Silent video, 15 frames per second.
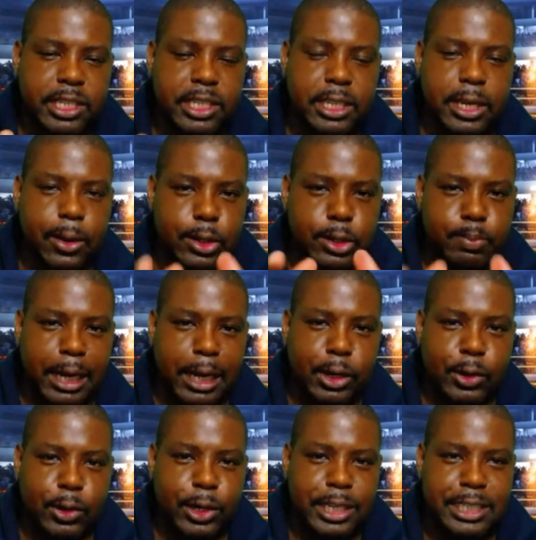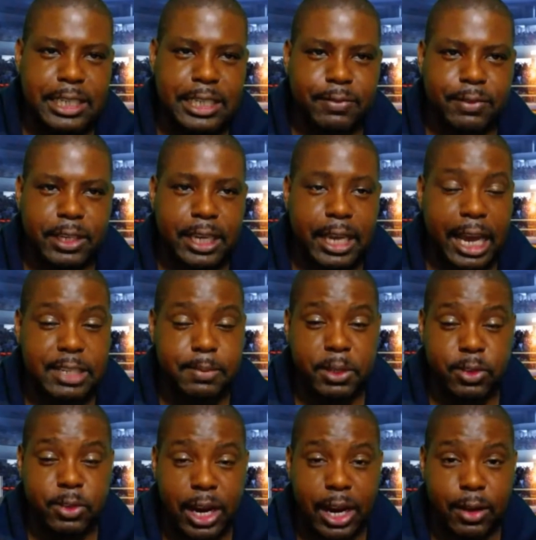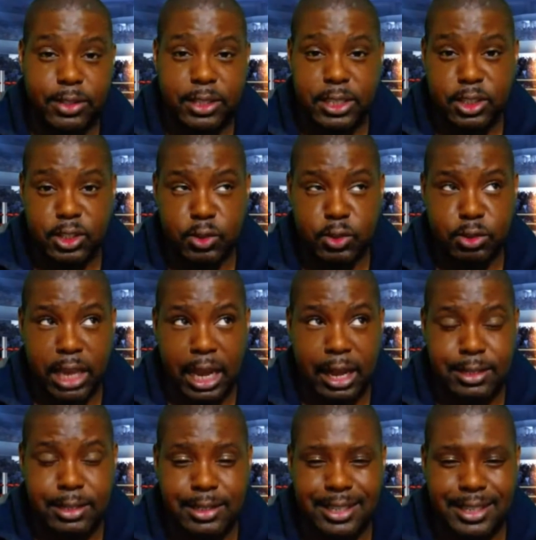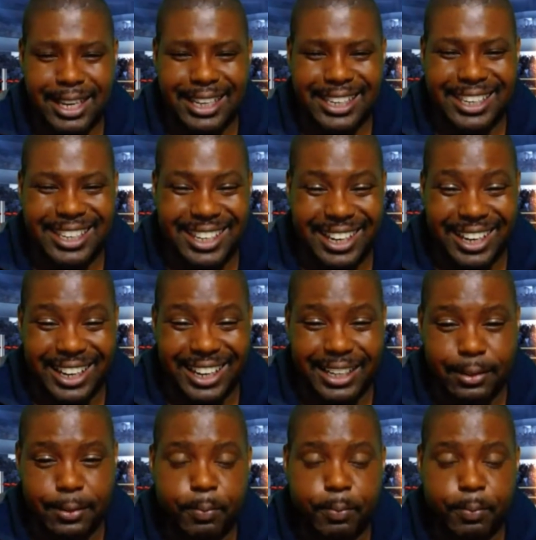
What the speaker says: known as Bayloric TV, has been around since 2009.